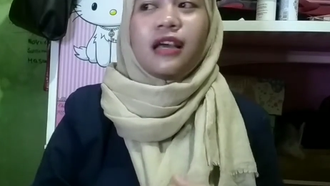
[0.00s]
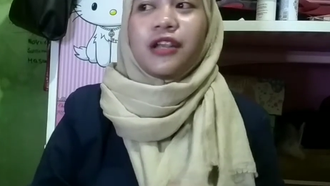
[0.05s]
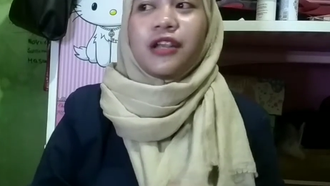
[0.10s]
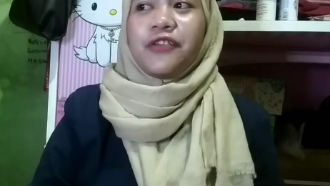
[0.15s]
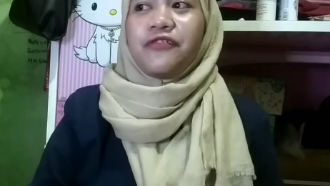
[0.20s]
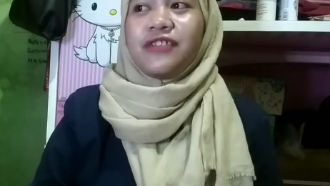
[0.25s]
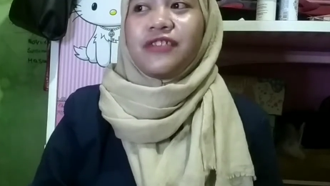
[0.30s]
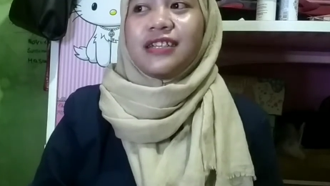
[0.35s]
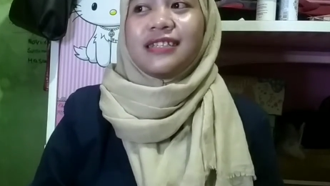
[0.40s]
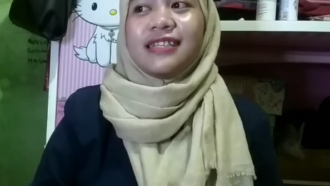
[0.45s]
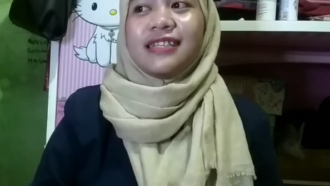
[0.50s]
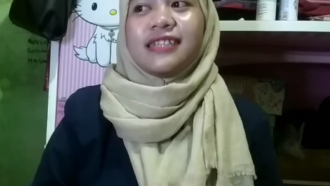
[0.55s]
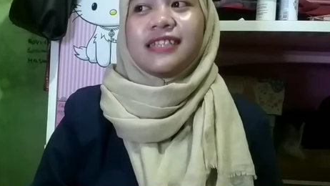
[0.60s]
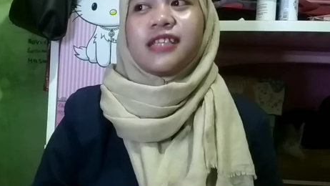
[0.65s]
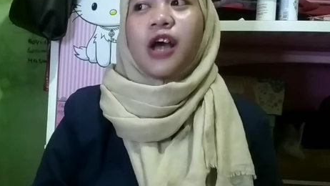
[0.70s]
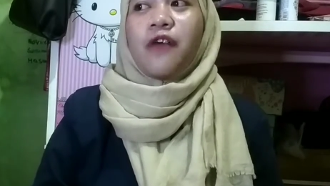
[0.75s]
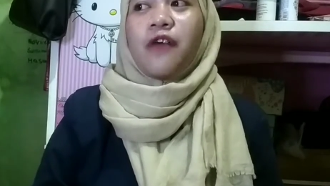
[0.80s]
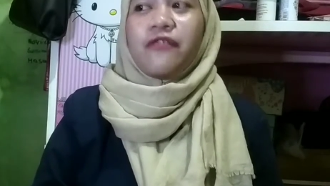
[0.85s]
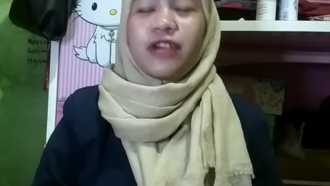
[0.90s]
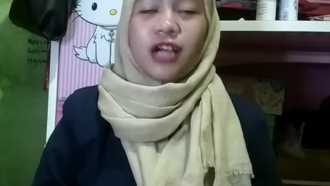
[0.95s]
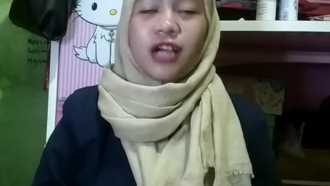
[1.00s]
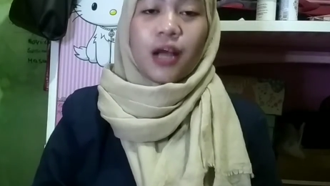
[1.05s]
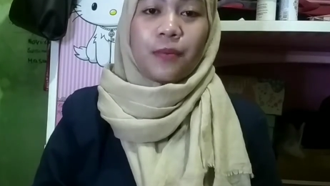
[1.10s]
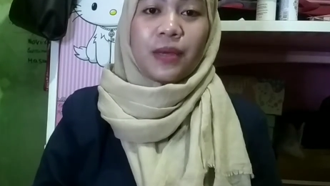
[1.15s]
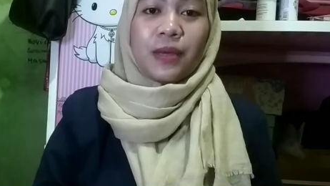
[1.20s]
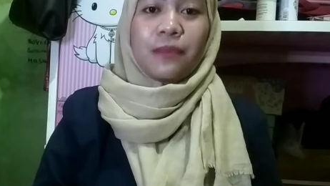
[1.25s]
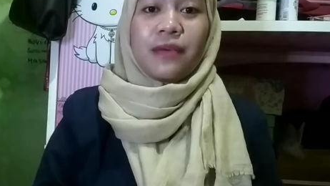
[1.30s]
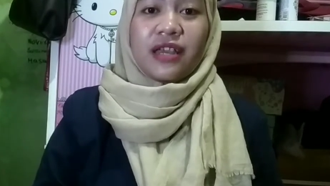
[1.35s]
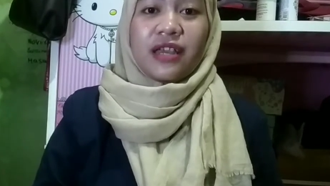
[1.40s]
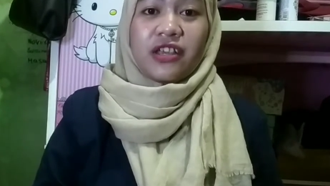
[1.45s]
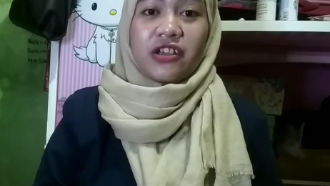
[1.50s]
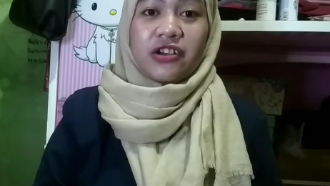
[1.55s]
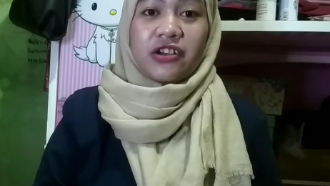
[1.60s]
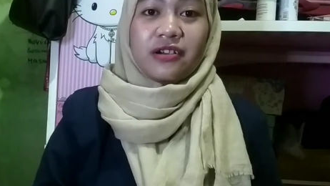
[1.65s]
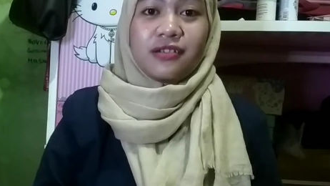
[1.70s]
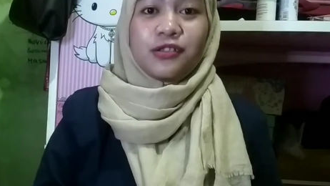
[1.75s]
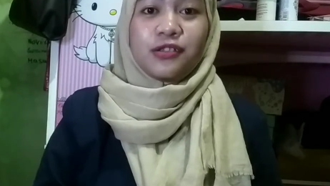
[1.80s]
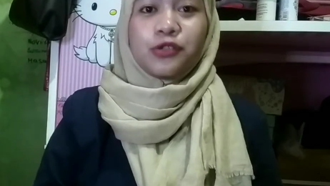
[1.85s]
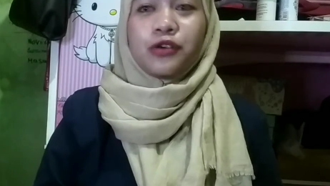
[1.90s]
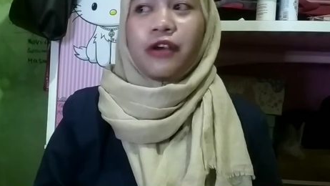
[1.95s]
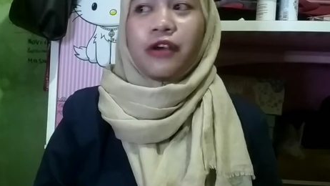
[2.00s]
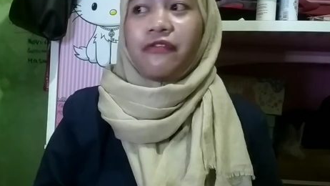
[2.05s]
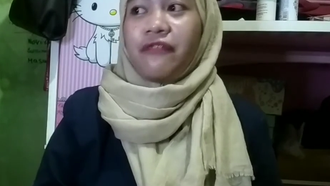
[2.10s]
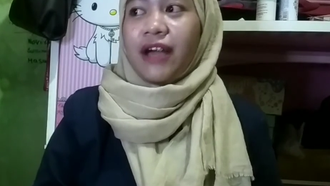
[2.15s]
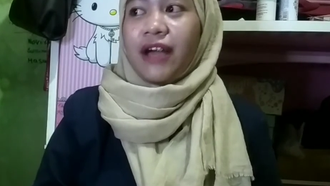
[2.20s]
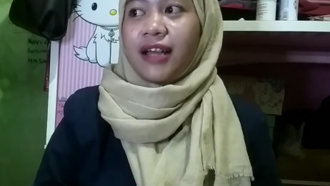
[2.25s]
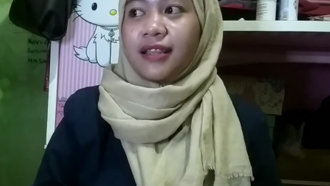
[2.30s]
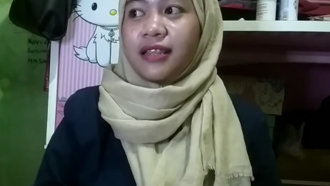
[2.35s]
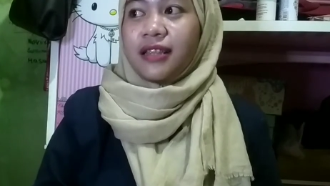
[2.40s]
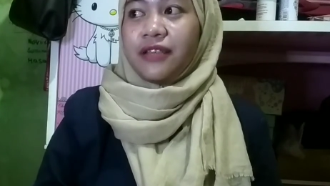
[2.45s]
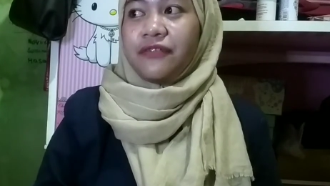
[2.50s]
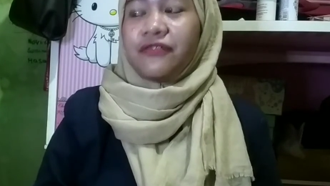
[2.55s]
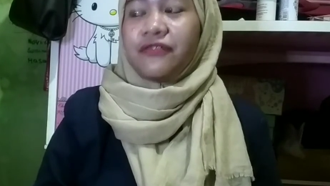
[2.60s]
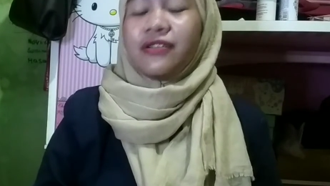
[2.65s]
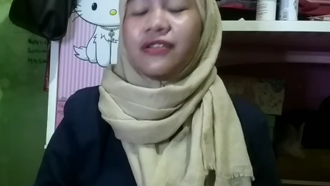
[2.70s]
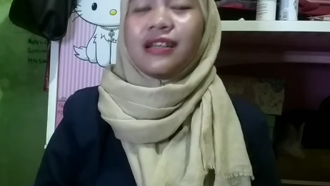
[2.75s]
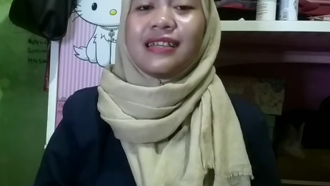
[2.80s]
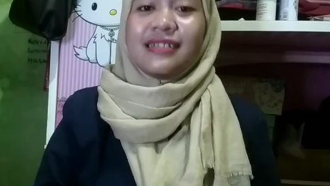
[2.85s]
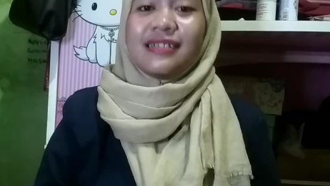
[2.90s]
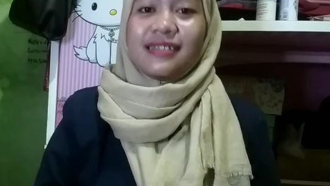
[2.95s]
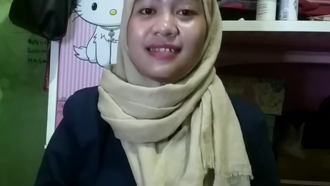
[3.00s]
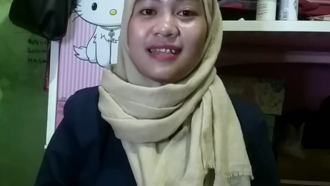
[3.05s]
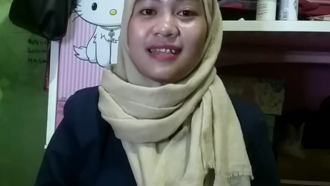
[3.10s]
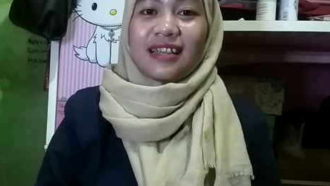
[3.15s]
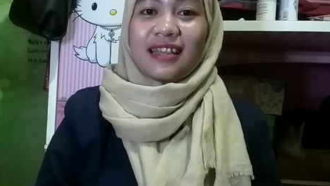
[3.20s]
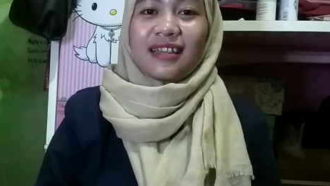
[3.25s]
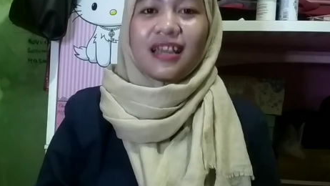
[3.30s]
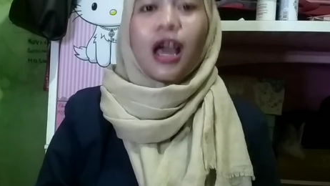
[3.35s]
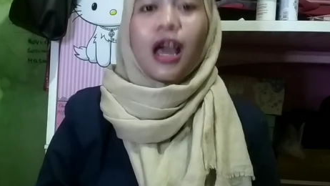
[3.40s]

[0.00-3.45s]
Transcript: The first is overcoming barriers to effective listening.